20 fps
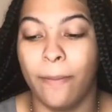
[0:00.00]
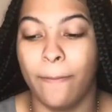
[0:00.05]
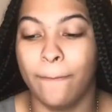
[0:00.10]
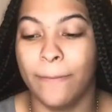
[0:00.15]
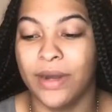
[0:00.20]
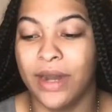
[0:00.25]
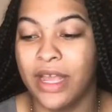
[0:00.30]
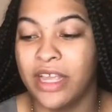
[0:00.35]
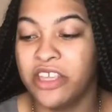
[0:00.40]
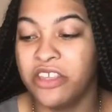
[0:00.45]

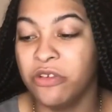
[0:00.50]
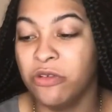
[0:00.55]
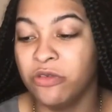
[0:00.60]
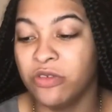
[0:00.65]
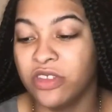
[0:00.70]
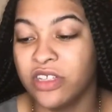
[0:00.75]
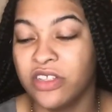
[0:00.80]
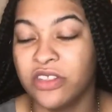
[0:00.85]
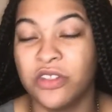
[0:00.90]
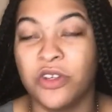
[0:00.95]
But I use
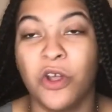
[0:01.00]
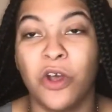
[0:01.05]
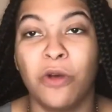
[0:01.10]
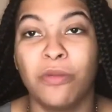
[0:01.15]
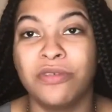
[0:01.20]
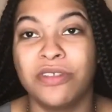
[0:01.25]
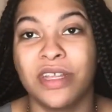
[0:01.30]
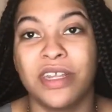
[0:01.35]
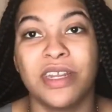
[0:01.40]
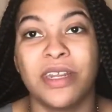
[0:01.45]
this in
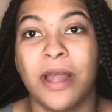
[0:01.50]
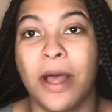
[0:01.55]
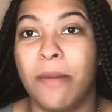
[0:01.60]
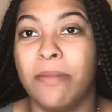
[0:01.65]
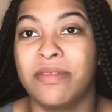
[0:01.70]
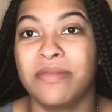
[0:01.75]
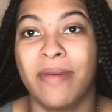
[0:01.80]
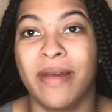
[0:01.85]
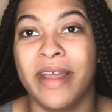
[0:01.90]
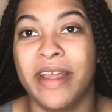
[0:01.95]
hopes that it
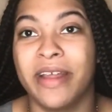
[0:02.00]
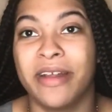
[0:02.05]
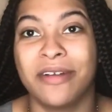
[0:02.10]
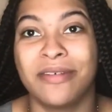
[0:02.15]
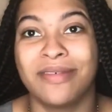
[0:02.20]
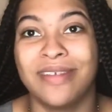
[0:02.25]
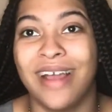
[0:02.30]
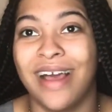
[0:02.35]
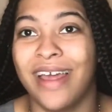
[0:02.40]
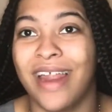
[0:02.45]
helps my hair
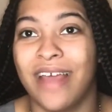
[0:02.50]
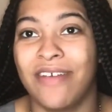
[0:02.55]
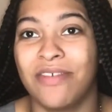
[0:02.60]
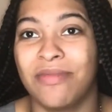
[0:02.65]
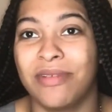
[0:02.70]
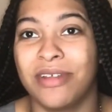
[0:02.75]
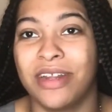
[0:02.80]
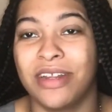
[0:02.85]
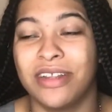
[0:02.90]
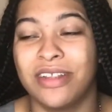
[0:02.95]
not have
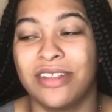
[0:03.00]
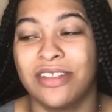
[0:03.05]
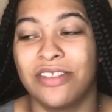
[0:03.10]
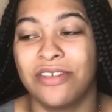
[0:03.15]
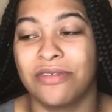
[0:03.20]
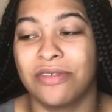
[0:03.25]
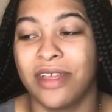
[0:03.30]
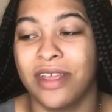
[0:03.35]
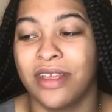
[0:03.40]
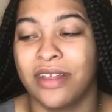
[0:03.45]
split ends,
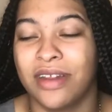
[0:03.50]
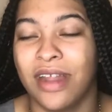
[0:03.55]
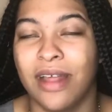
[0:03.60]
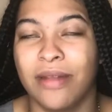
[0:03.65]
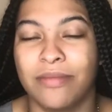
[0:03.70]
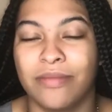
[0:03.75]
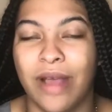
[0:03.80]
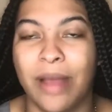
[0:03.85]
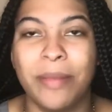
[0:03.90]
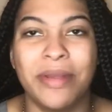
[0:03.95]
or like, not,
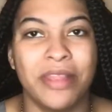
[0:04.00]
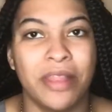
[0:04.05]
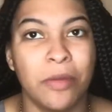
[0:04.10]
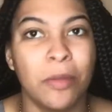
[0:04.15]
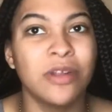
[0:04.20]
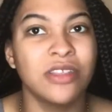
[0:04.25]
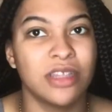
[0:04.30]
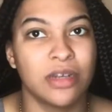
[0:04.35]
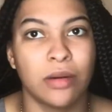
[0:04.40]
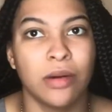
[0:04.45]
I mean, they're
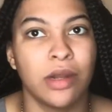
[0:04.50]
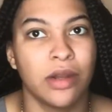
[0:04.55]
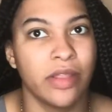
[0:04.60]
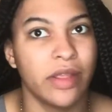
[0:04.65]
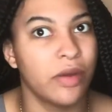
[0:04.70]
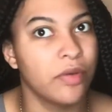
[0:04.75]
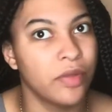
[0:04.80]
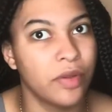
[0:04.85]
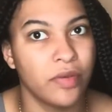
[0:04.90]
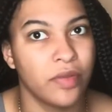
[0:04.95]
ones that are already
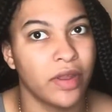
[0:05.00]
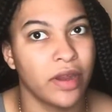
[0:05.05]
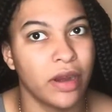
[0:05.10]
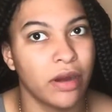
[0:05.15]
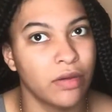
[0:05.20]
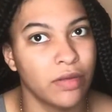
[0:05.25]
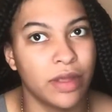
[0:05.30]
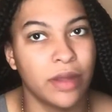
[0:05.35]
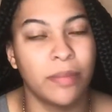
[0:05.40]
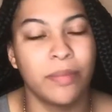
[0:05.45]
there, they're there,
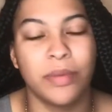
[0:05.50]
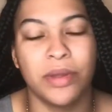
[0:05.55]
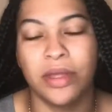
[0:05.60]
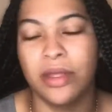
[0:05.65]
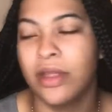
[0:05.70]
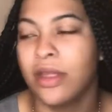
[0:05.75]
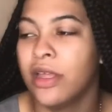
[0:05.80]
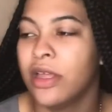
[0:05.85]
like, but,